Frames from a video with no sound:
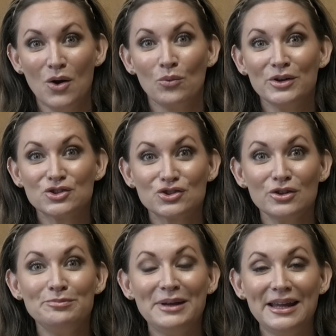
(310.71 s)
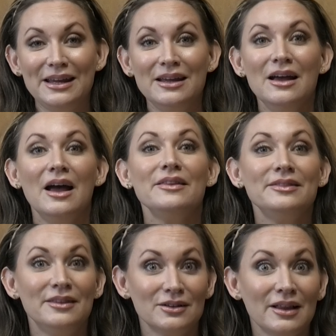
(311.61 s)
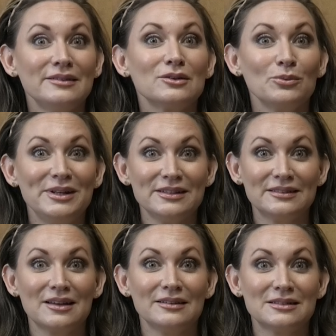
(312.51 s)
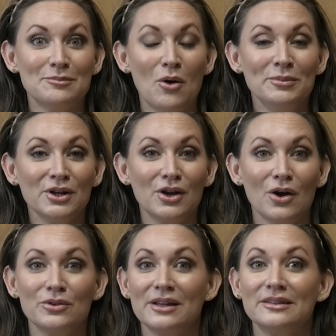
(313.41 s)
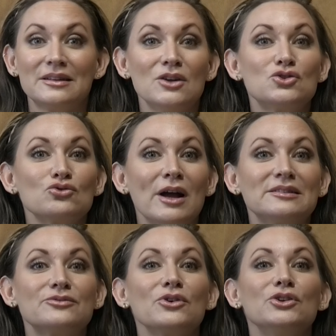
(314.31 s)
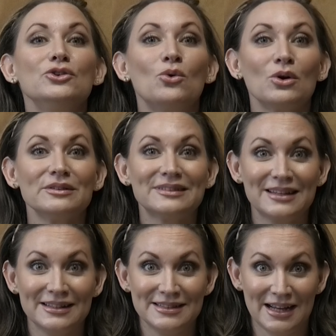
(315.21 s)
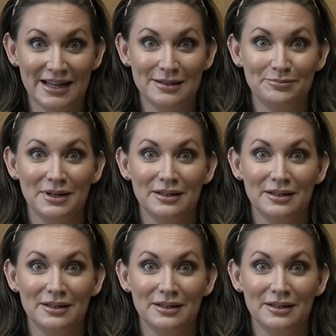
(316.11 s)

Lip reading: which should be the cleanser we discussed a moment ago that is addressed for your skin type.